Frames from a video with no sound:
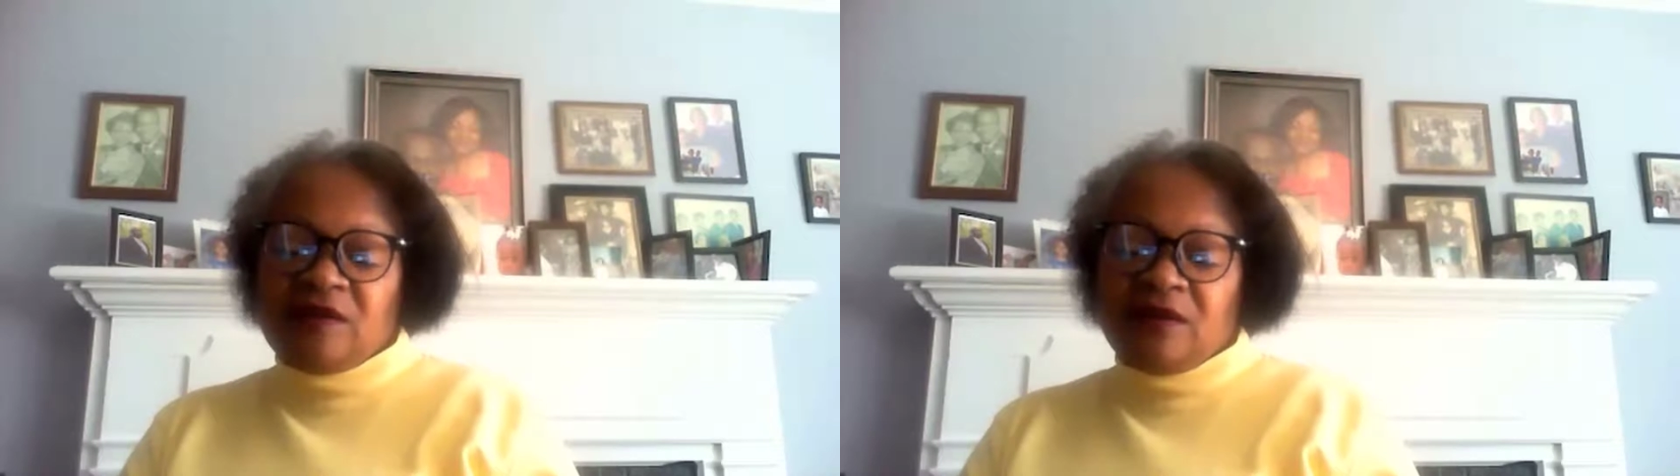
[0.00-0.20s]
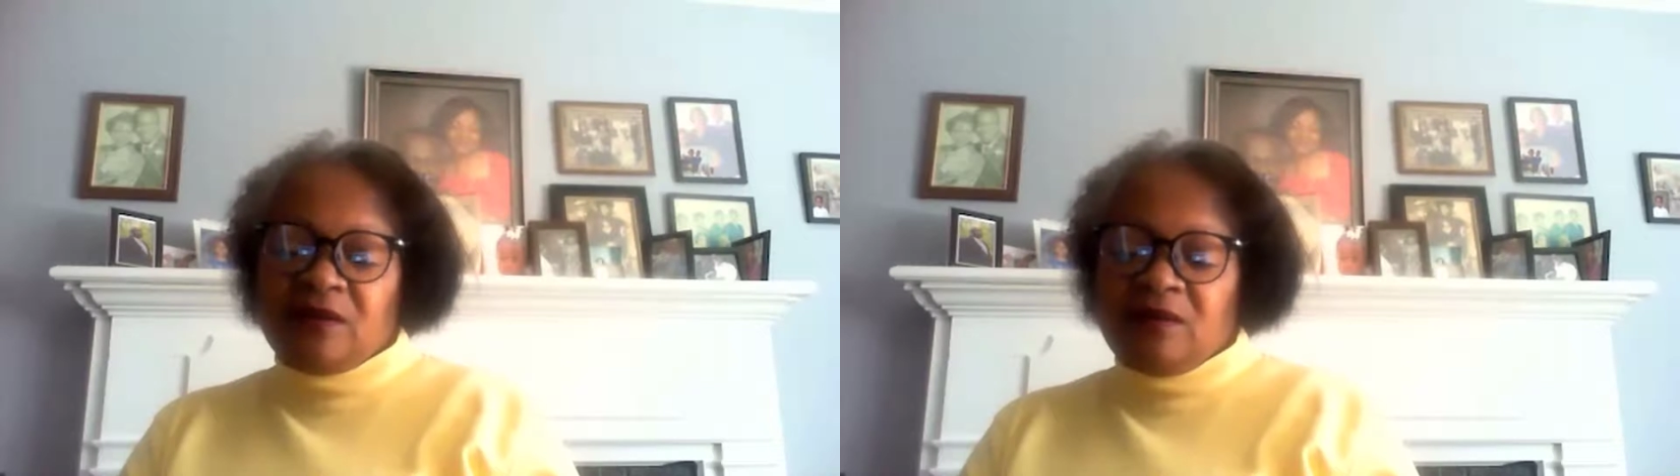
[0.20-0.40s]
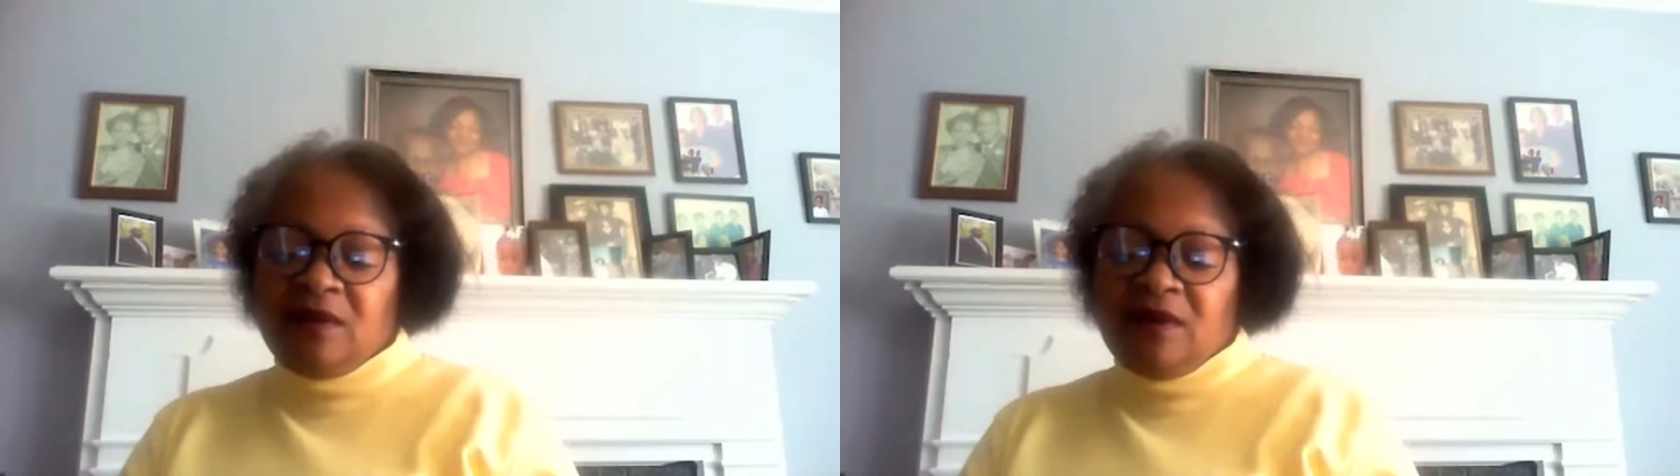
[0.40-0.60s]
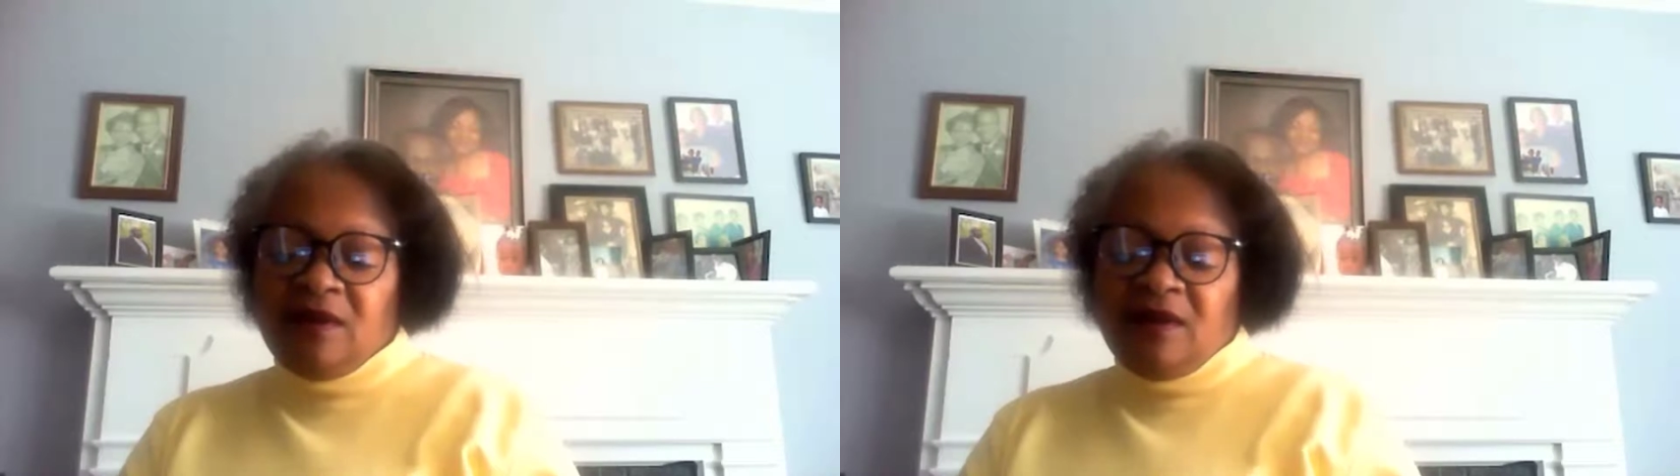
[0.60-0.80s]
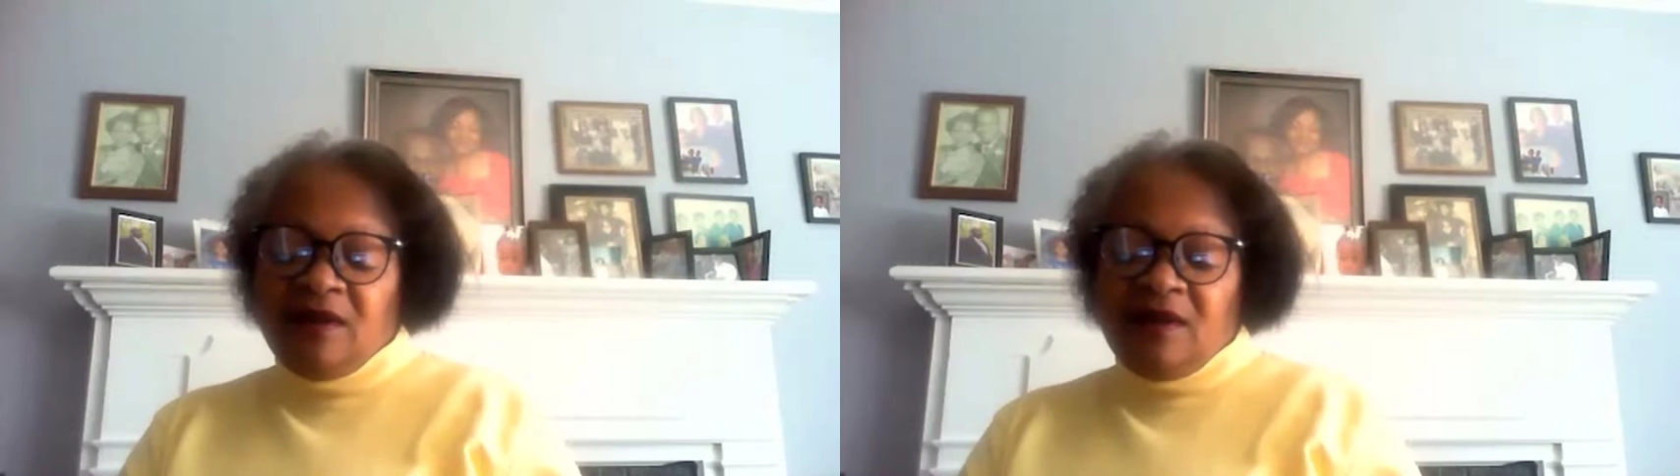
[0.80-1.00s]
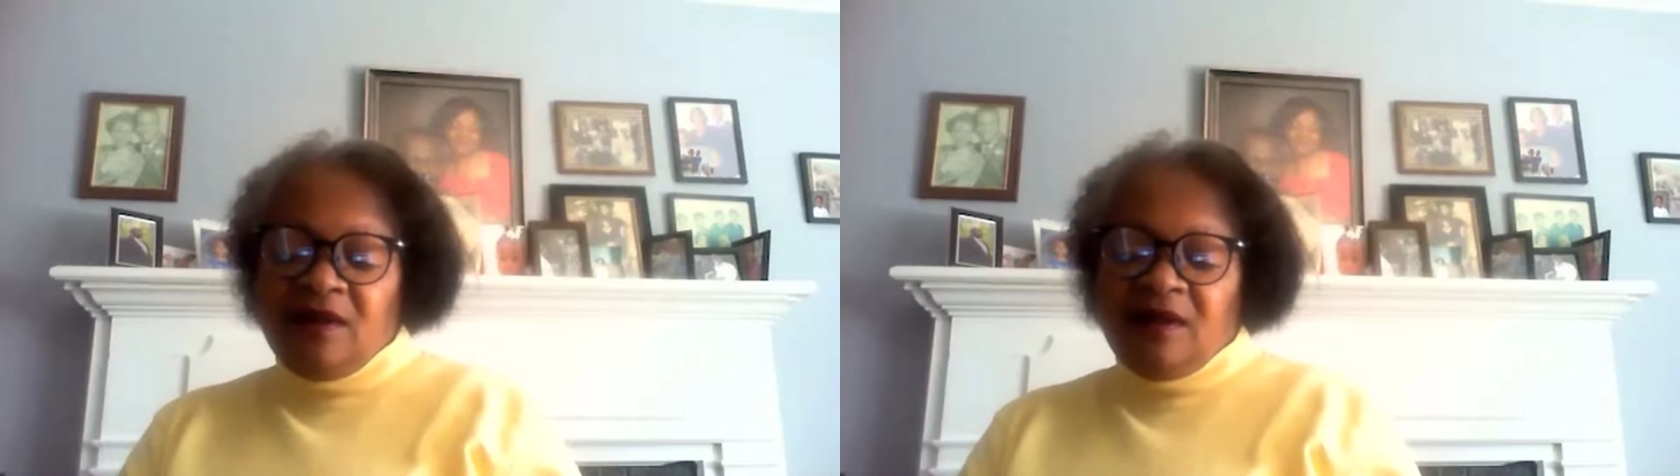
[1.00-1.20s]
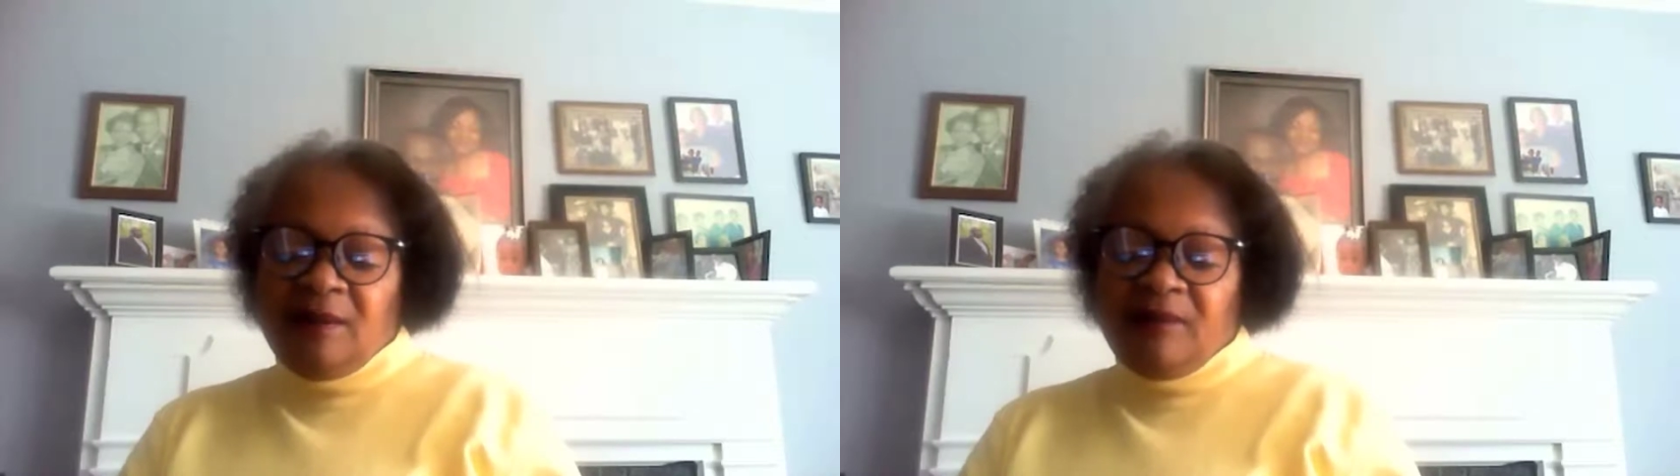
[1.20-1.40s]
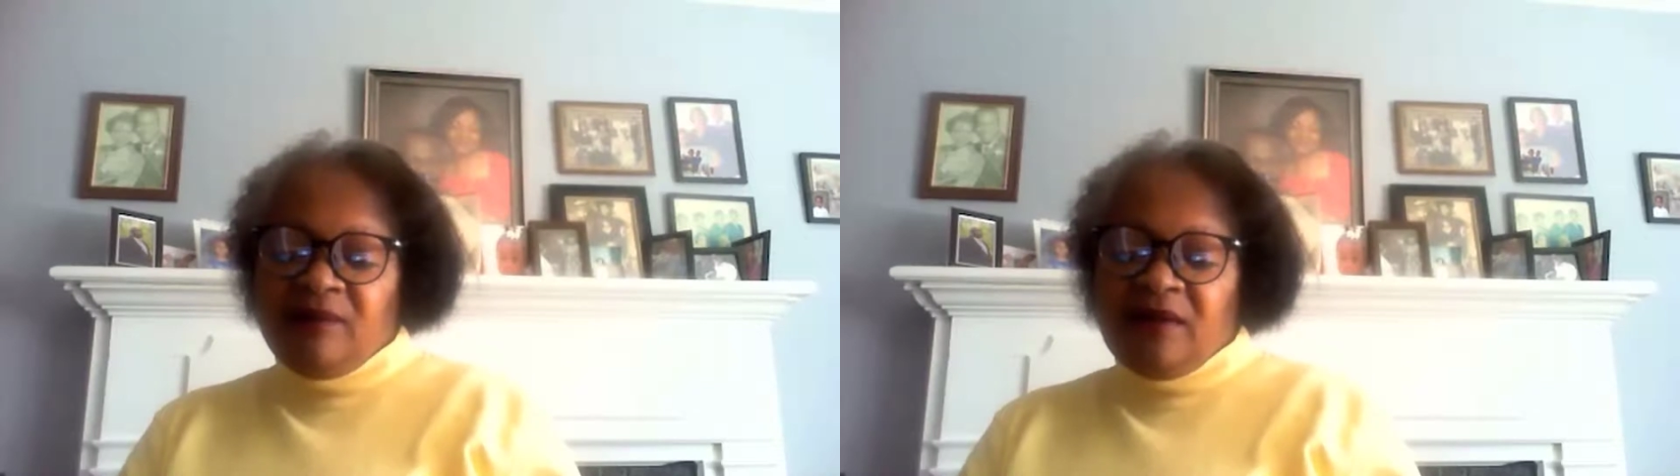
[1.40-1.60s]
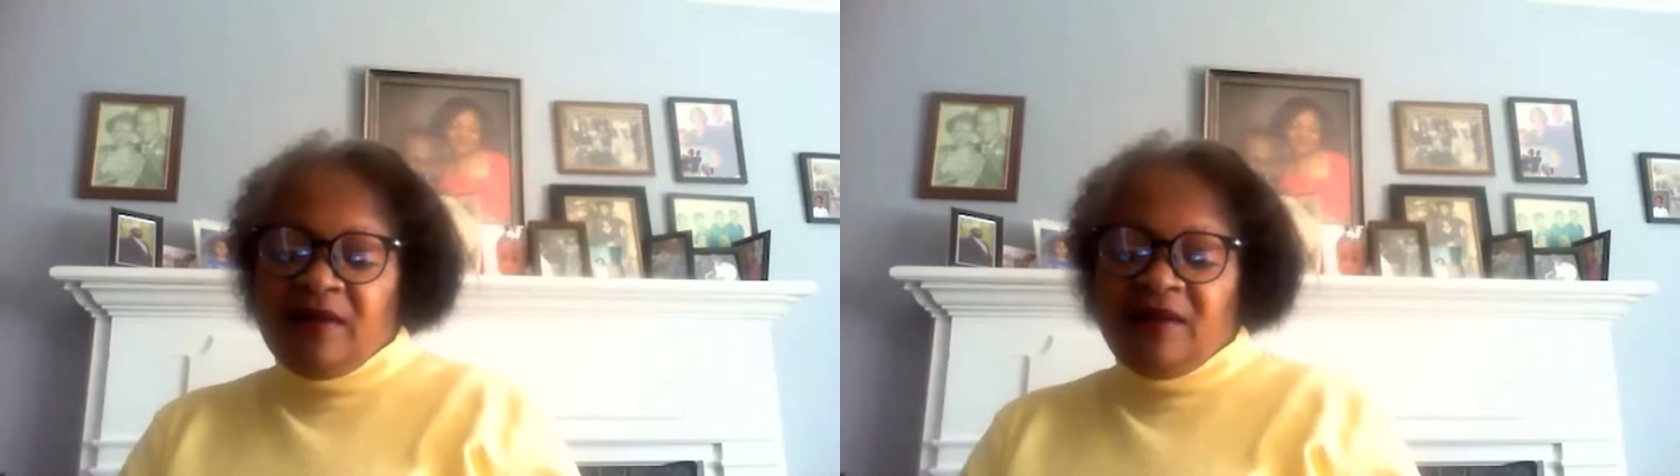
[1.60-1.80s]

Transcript: So I